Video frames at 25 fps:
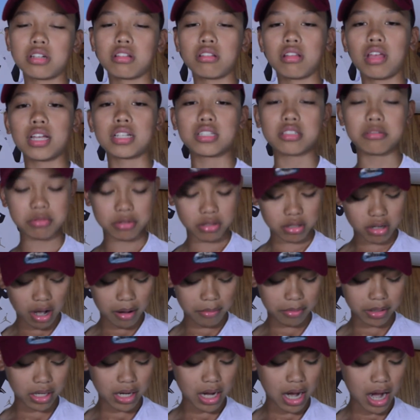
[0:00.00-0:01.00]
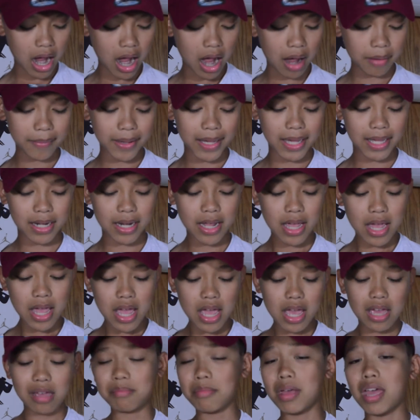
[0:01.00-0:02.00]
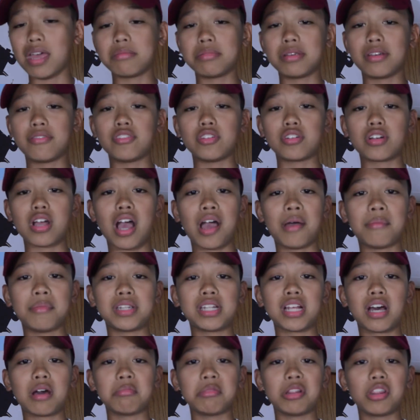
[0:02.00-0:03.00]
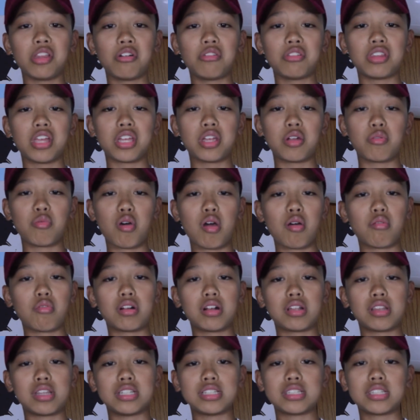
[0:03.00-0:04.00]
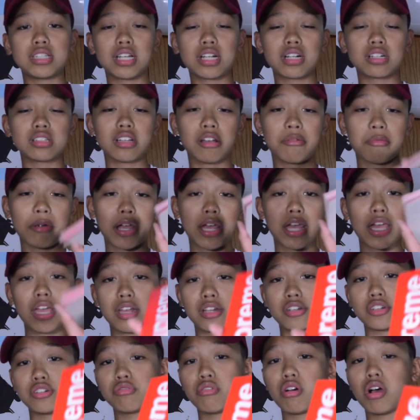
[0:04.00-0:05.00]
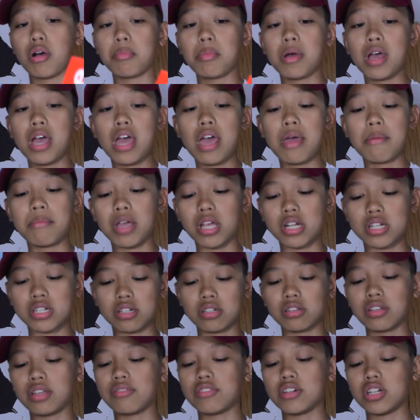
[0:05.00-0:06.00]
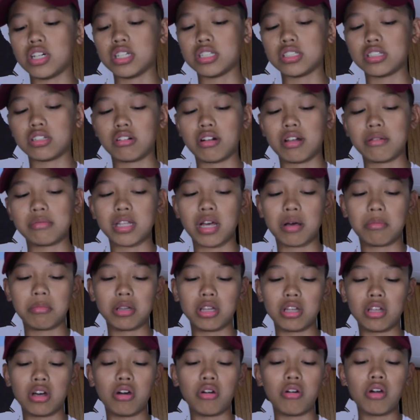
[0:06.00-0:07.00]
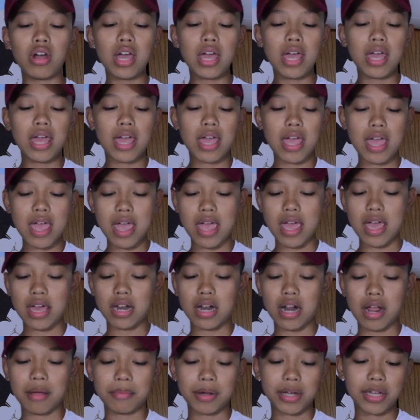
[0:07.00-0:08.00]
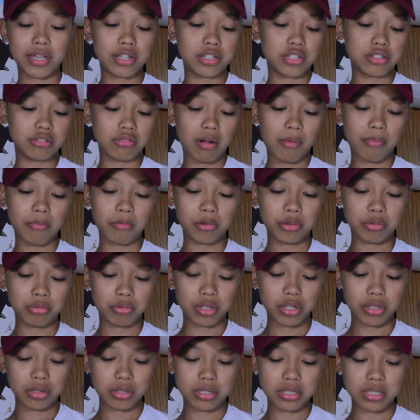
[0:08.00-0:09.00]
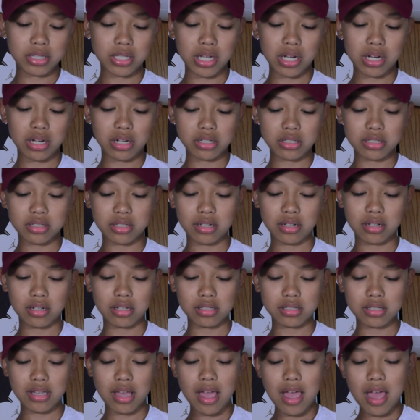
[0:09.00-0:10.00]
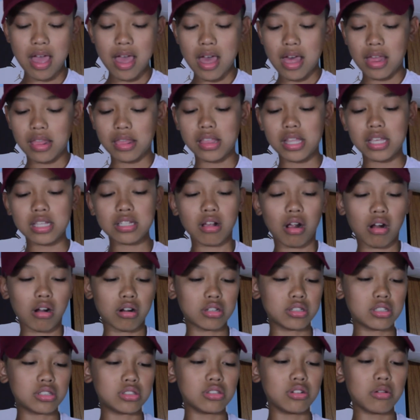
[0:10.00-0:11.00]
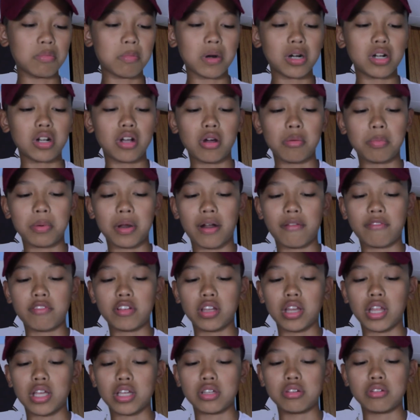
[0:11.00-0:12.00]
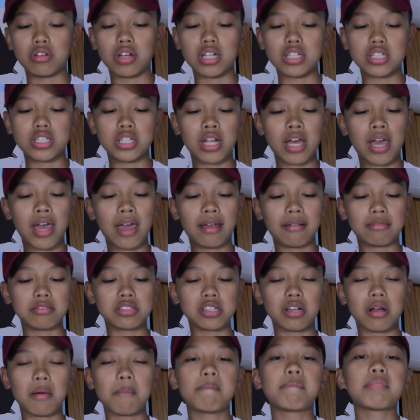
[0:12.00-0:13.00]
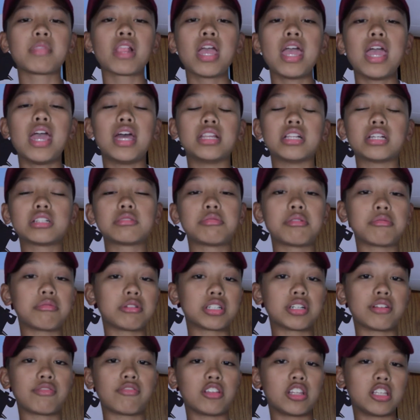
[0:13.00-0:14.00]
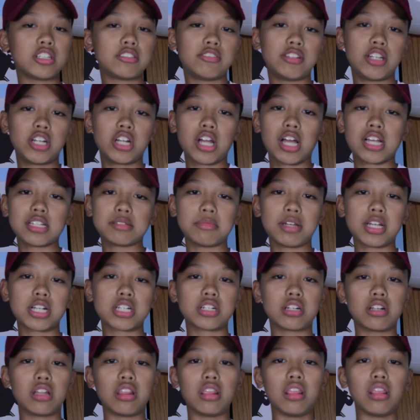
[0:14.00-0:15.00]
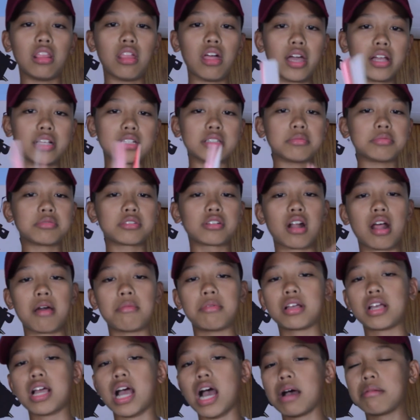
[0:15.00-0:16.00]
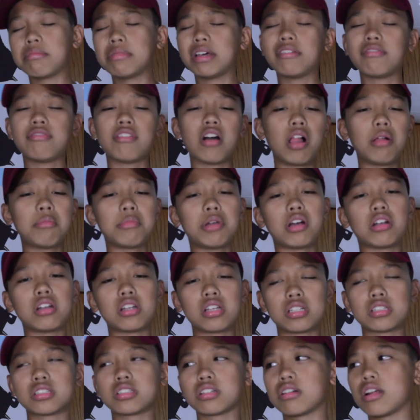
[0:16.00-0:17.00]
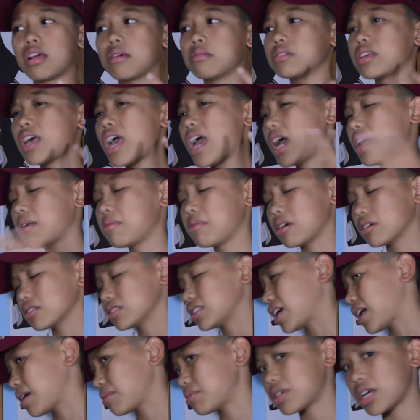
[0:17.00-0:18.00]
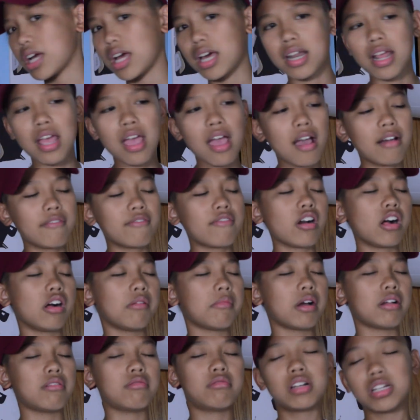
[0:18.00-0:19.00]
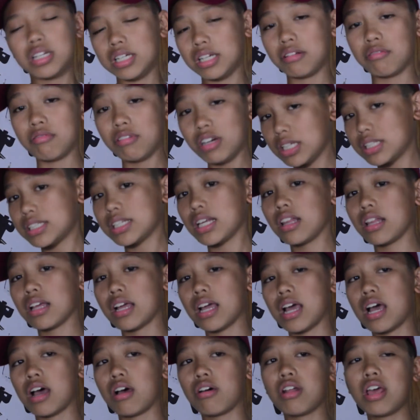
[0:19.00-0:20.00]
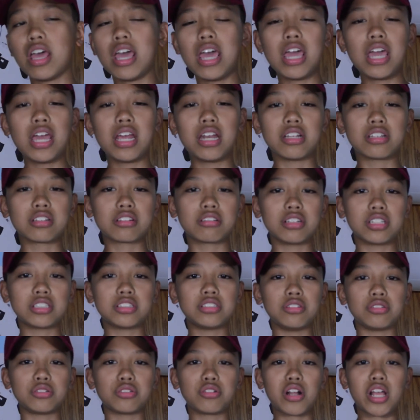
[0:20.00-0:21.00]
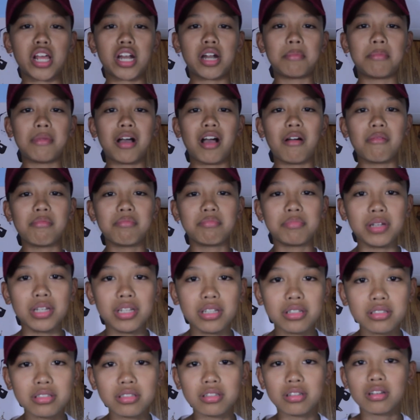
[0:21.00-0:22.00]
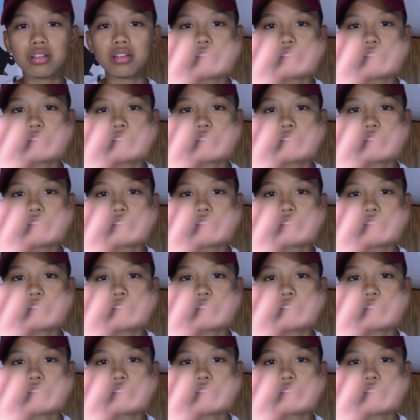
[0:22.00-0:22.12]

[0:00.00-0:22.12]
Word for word: to like, subscribe, and comment. And maybe if you comment down below that you want one of these stickers, I might hit you up. Make sure to leave your Instagram down below, and I might hit you up with one of the stickers because these are super dope and I feel like you guys should have some. And that's pretty much it for this video, guys. Make sure to like, subscribe, and comment. Follow me on Instagram. Add me on Snapchat. Follow my resell account. It is Chris T3 and I'm out. Peace.